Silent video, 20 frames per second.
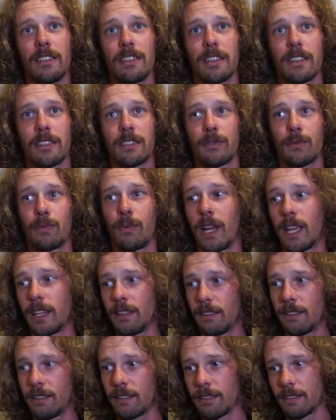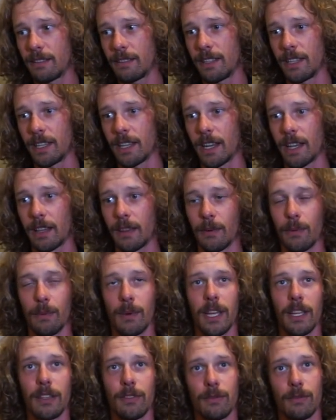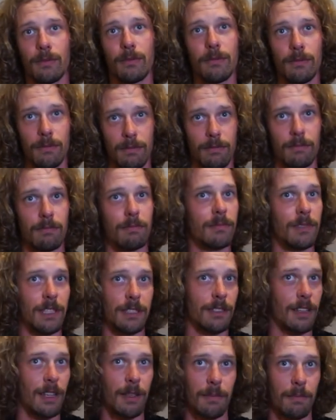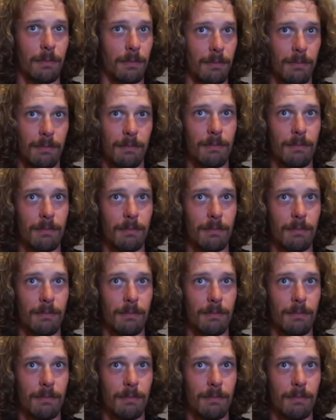I just went in another way to the same